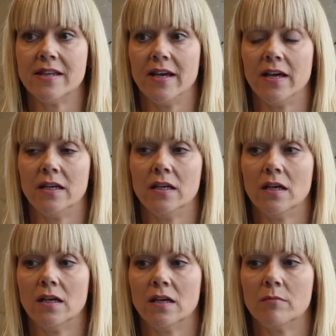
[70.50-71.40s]
that
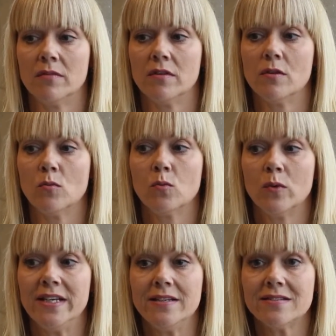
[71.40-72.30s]
the
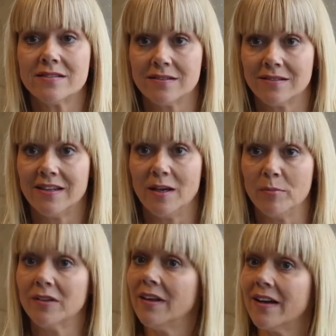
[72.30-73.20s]
reason the
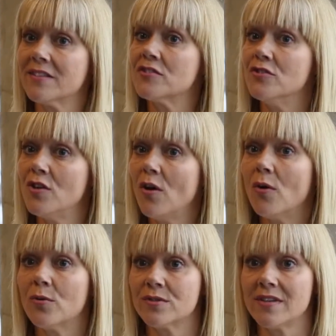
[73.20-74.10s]
epiglottis
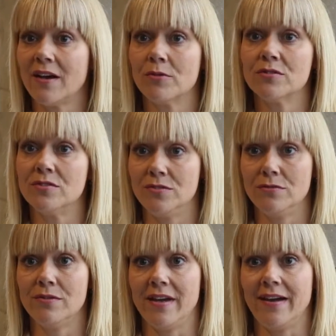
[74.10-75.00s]
knows how to
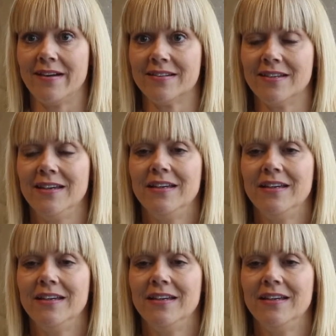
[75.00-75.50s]
do that